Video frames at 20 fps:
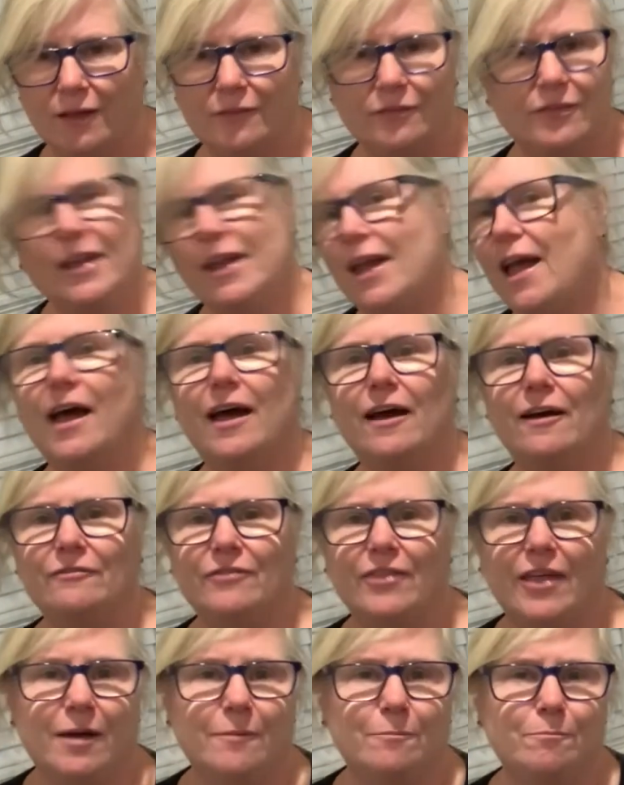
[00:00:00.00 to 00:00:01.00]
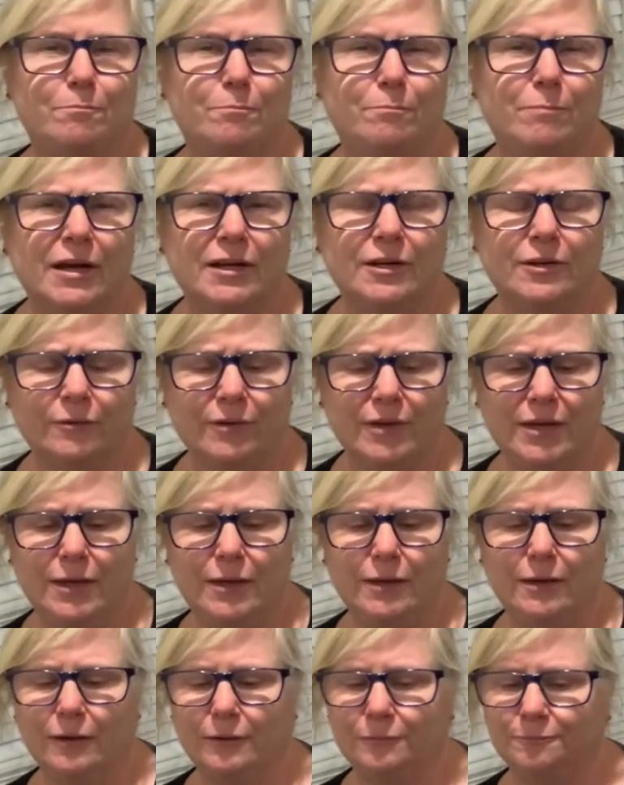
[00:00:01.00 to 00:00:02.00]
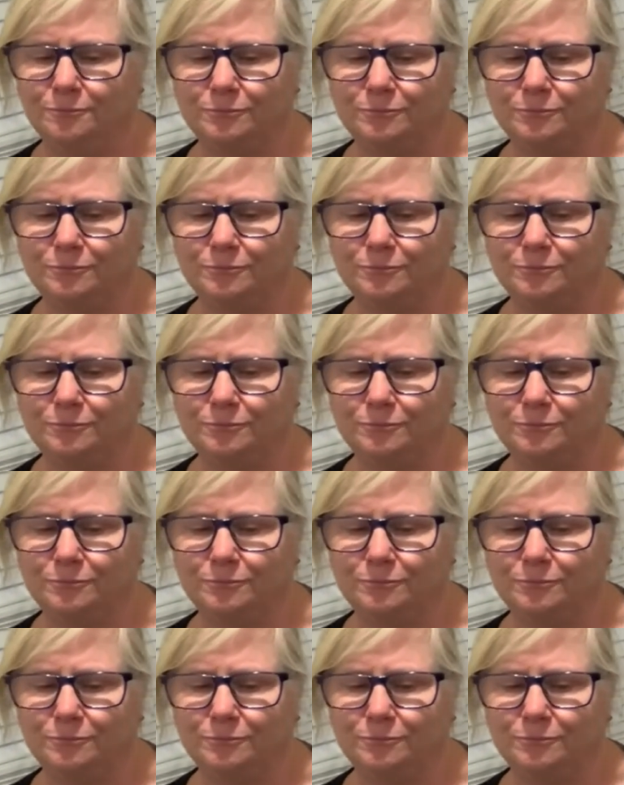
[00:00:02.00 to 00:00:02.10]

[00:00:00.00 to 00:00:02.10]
They have that buttery,